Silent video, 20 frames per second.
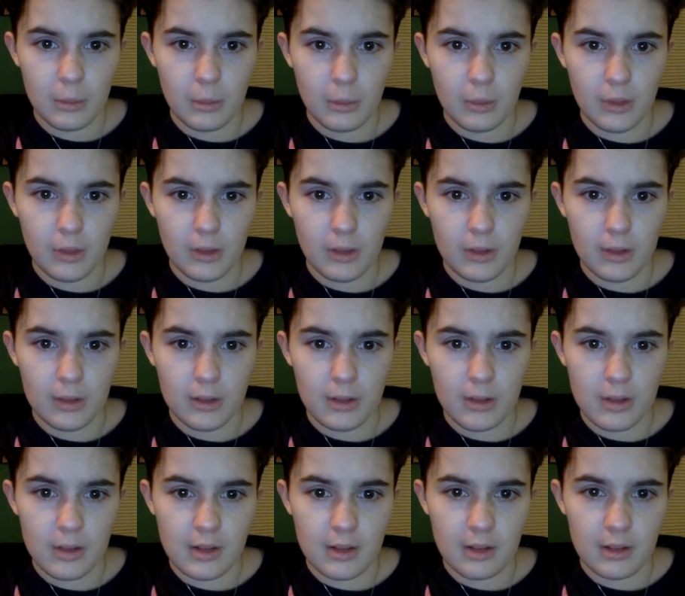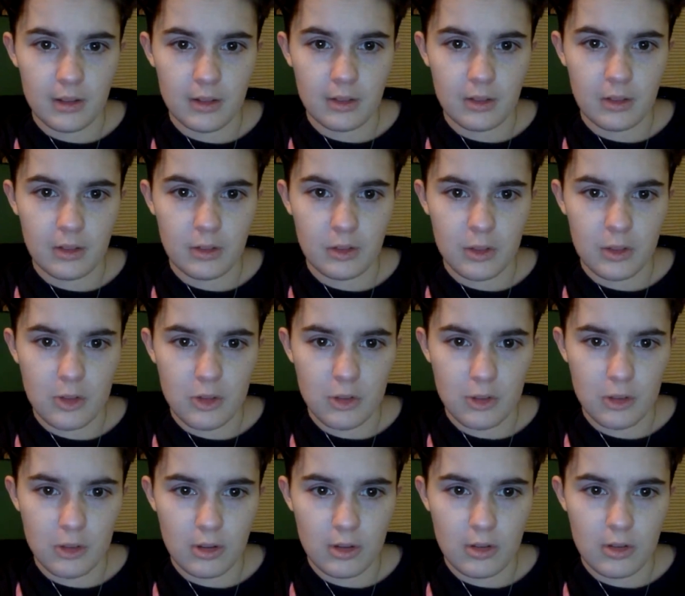pointless things,
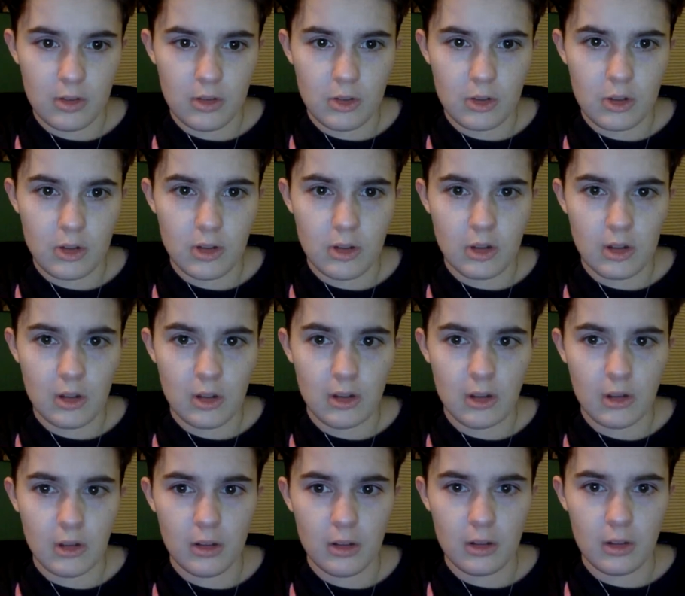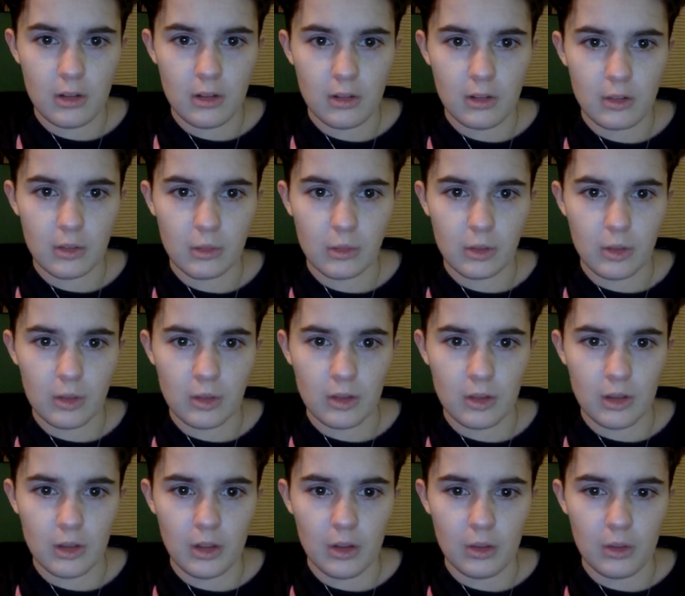church,
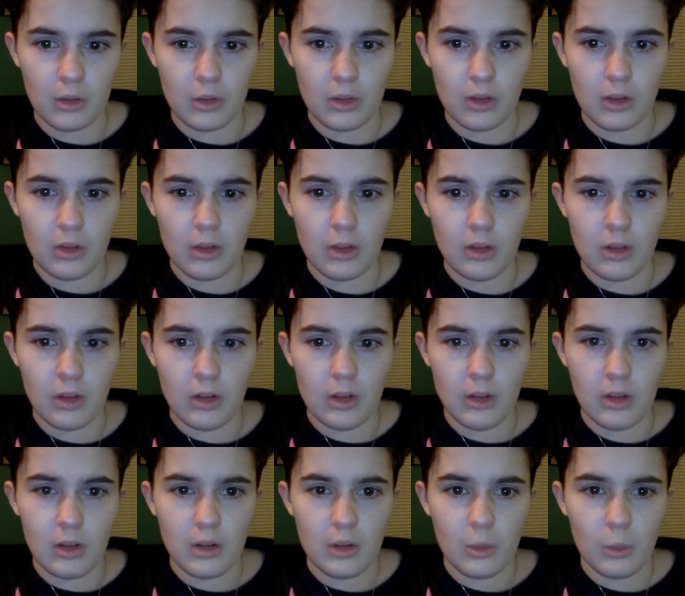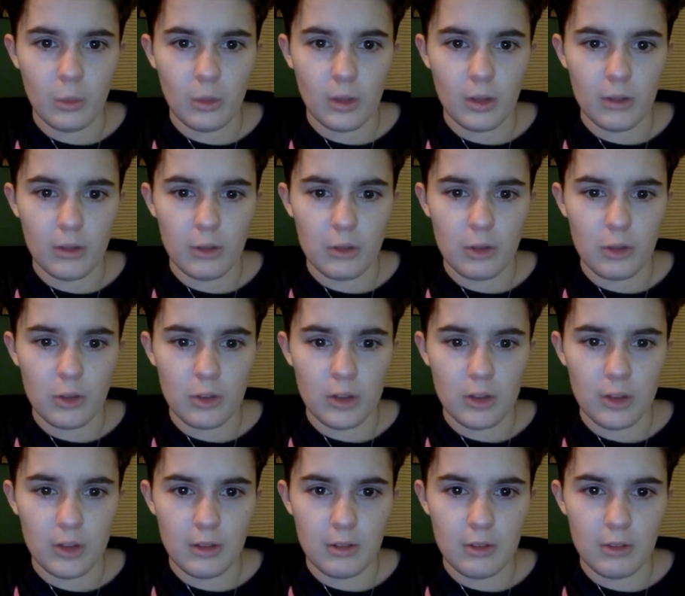rundown. When after shit
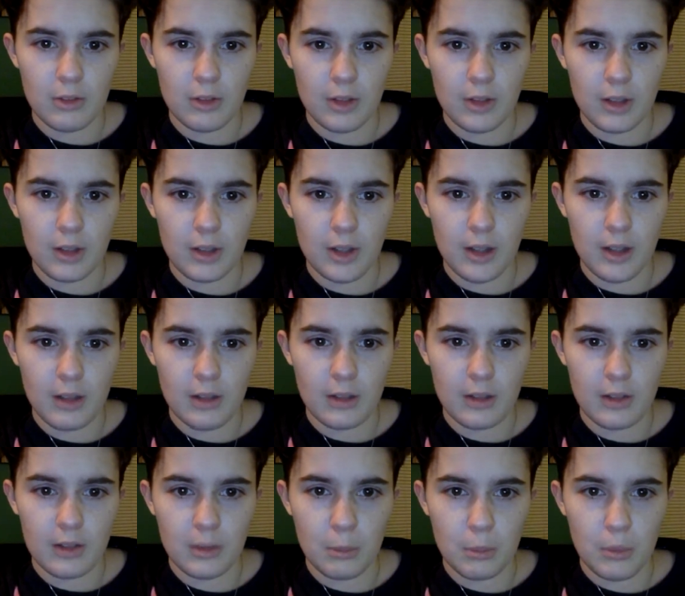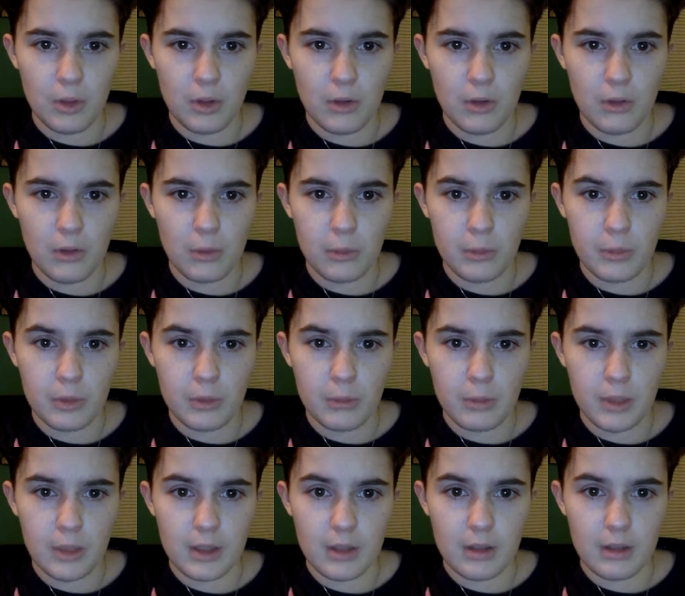hits the fan, Alex in the bottle,
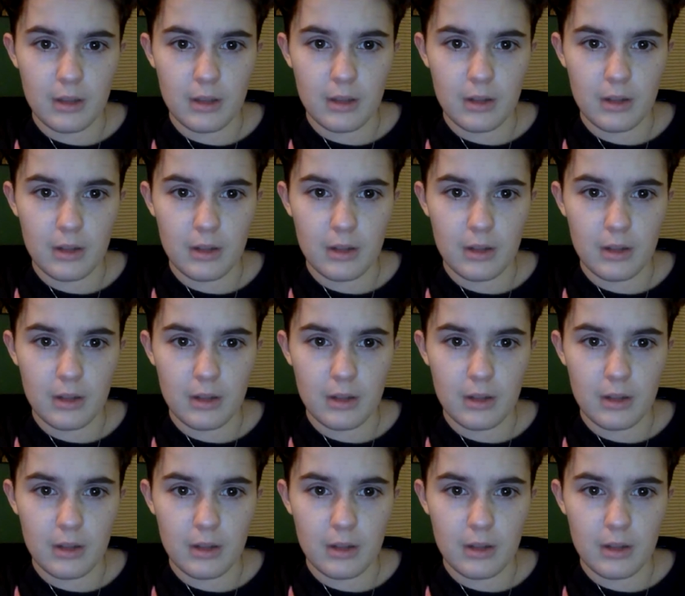Mimi.